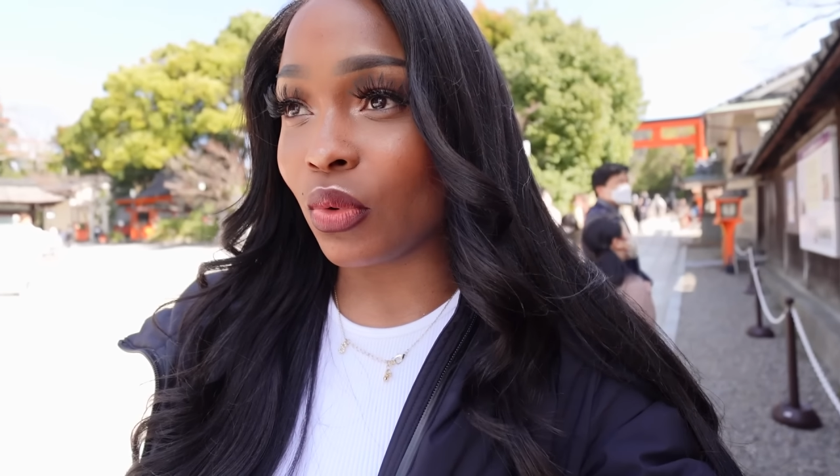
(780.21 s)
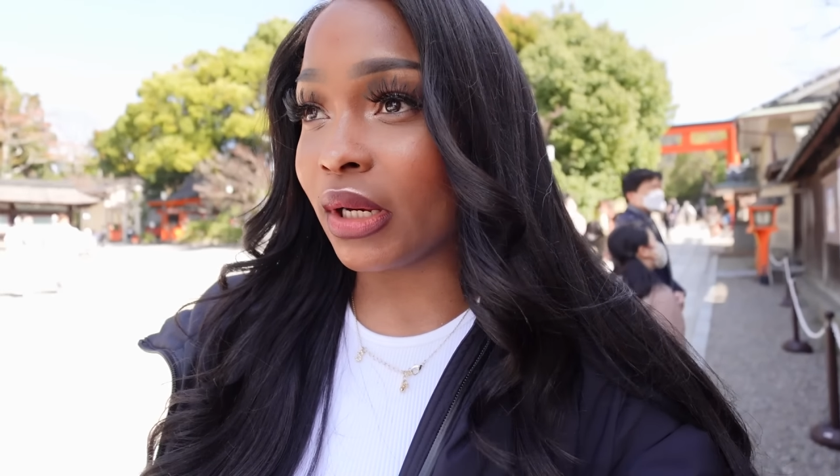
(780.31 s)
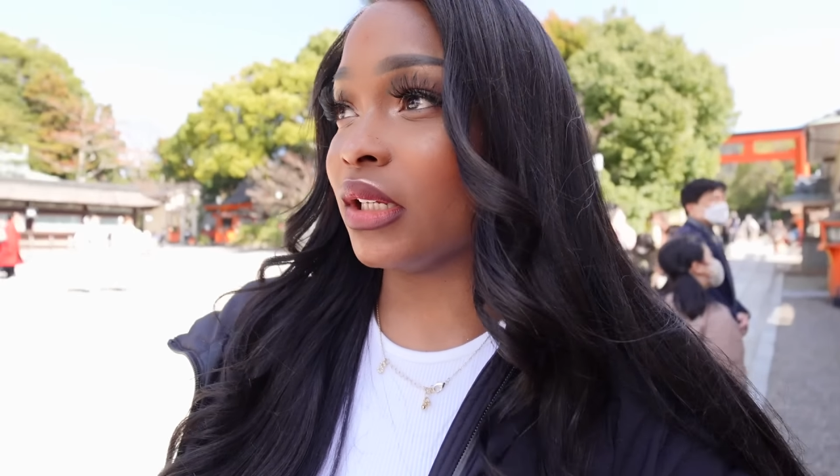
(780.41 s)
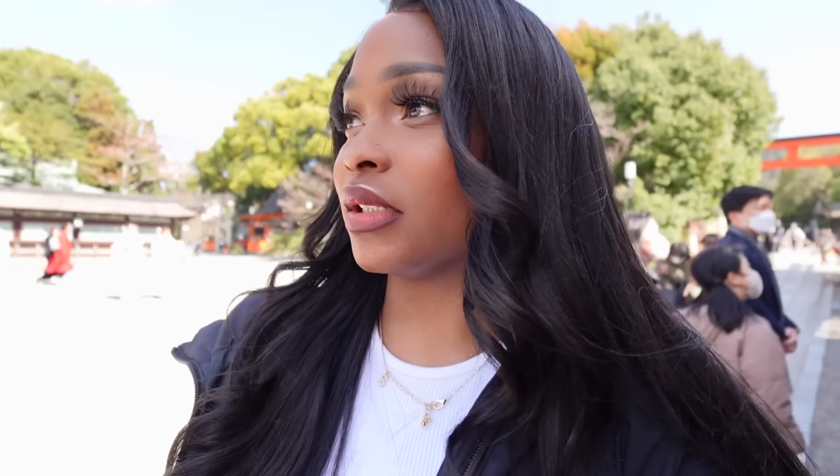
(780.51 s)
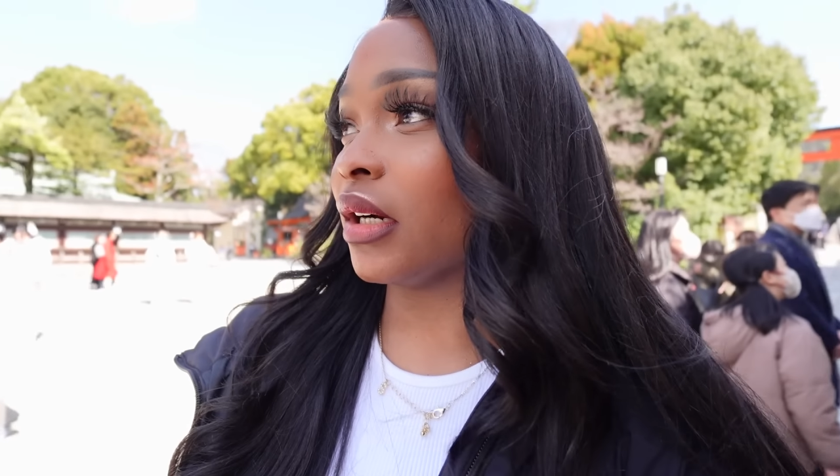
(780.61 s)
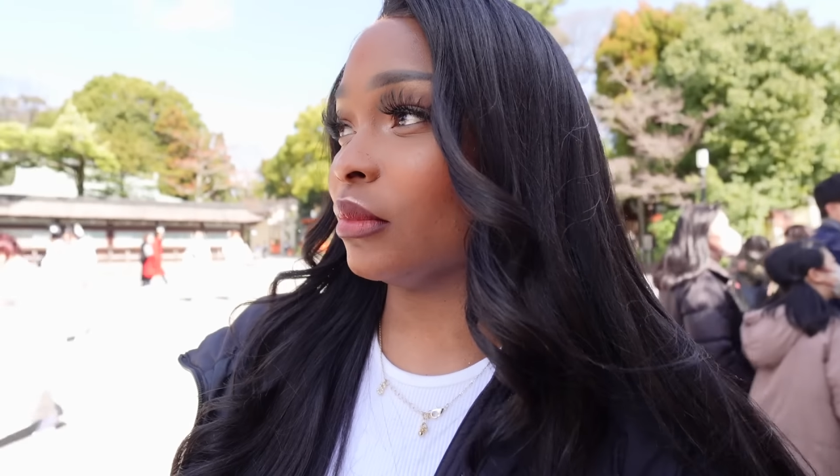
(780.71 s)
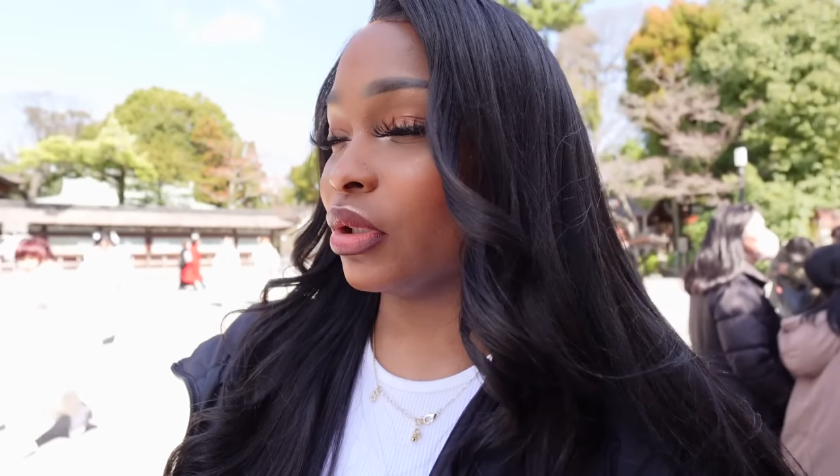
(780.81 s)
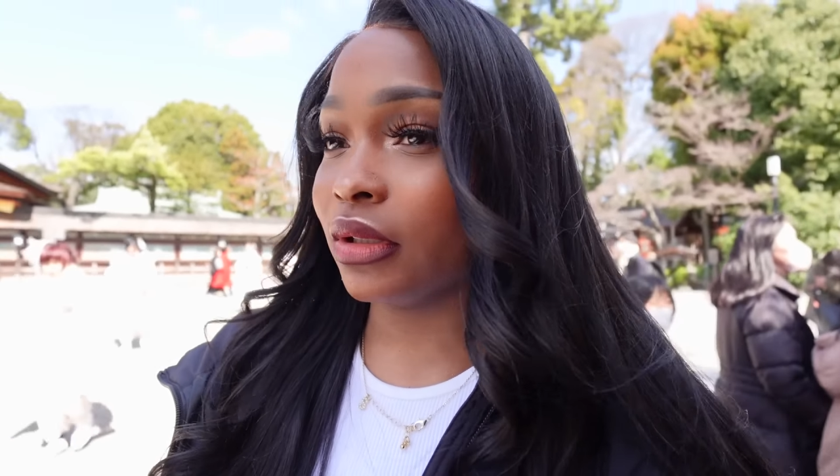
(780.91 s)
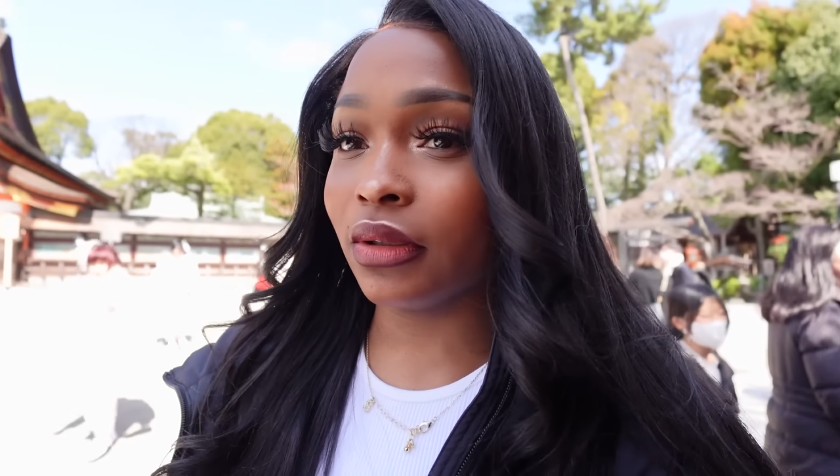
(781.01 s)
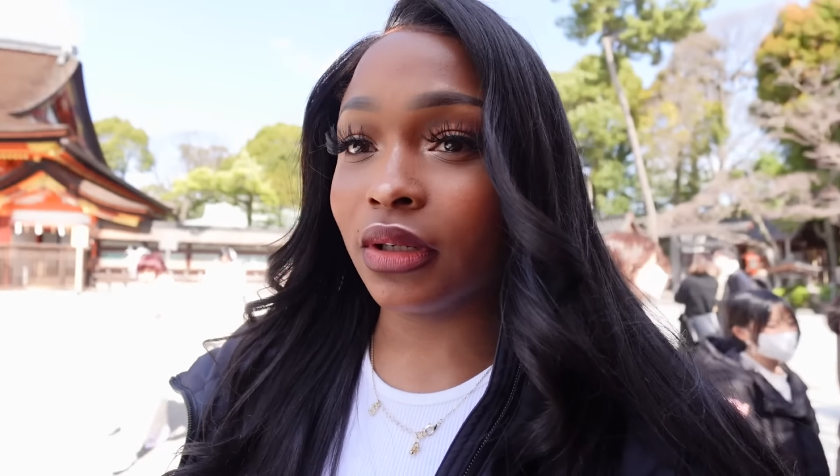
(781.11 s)
wedding
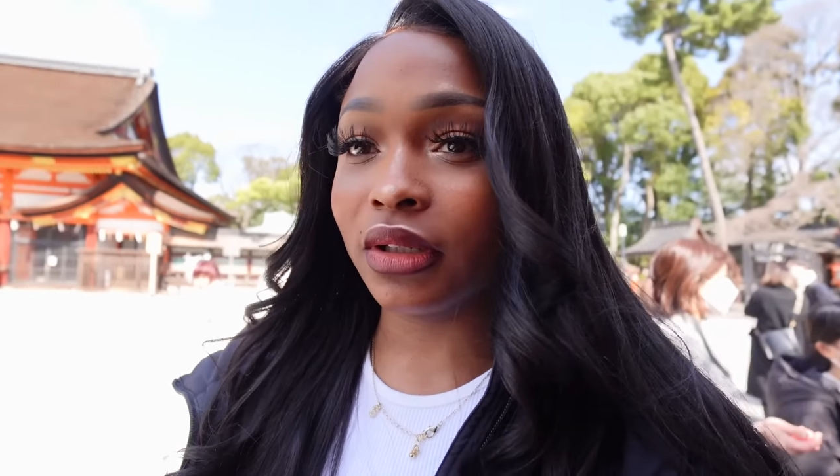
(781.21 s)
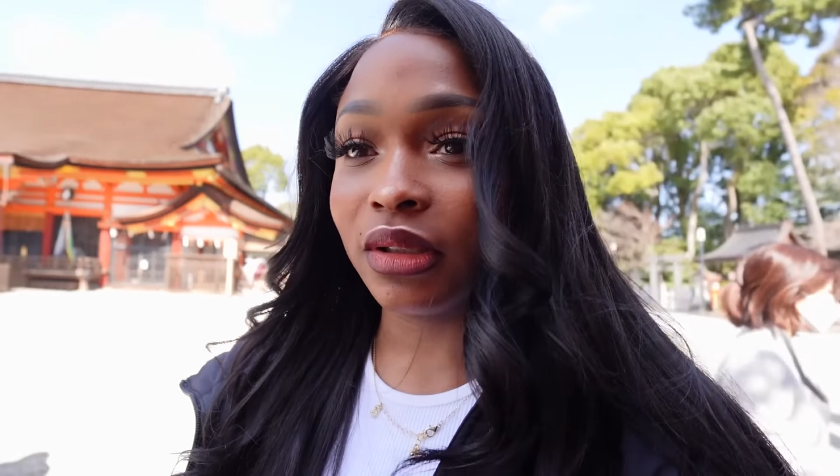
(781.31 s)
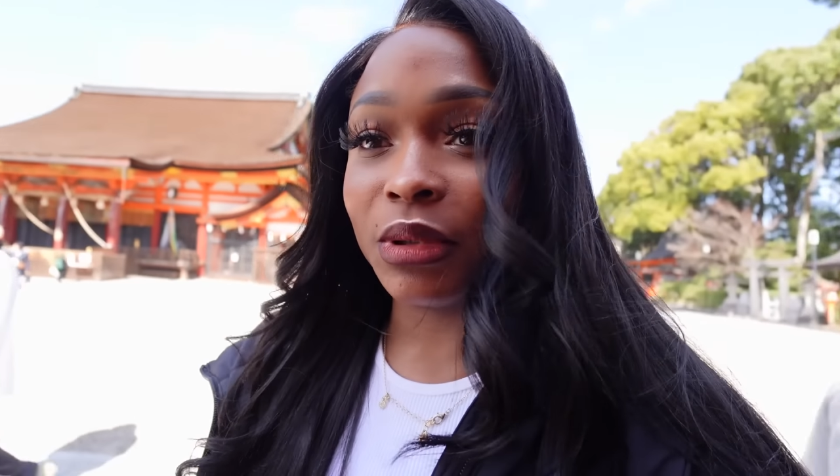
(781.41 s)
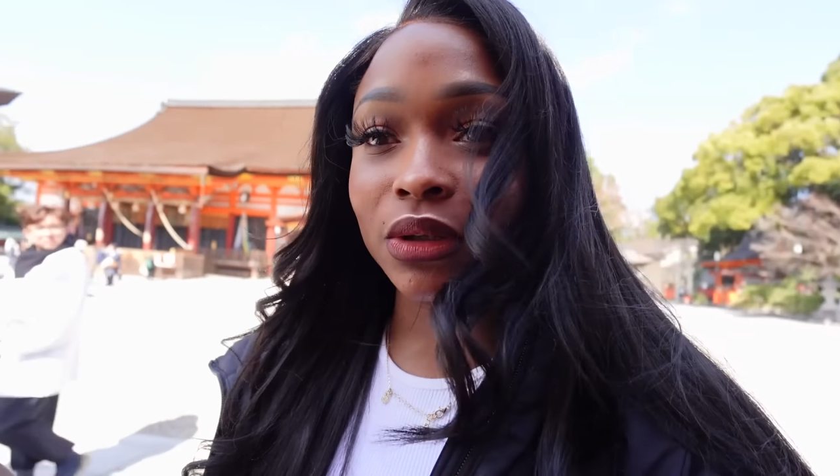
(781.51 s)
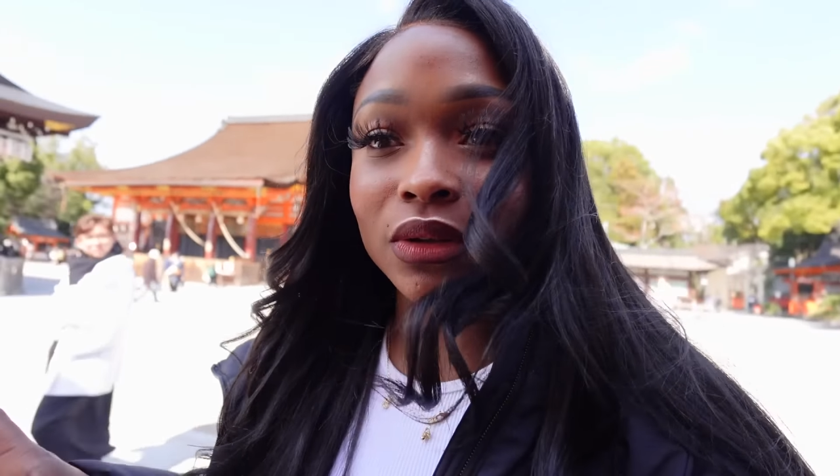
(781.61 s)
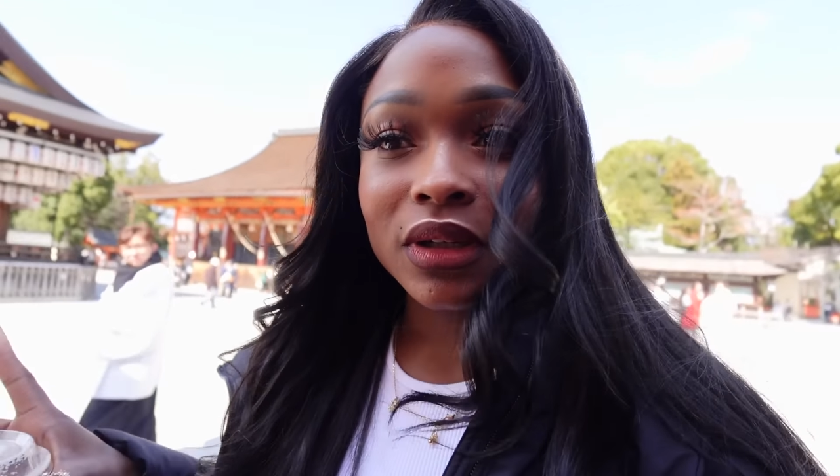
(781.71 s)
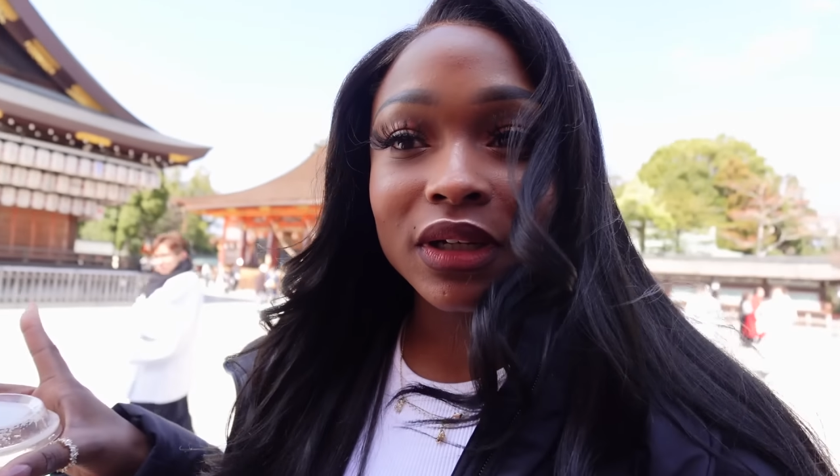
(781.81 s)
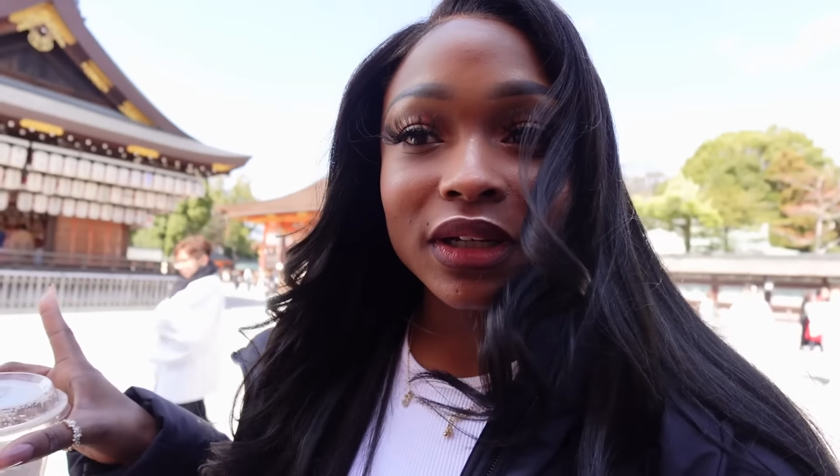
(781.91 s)
ceremony going on in the middle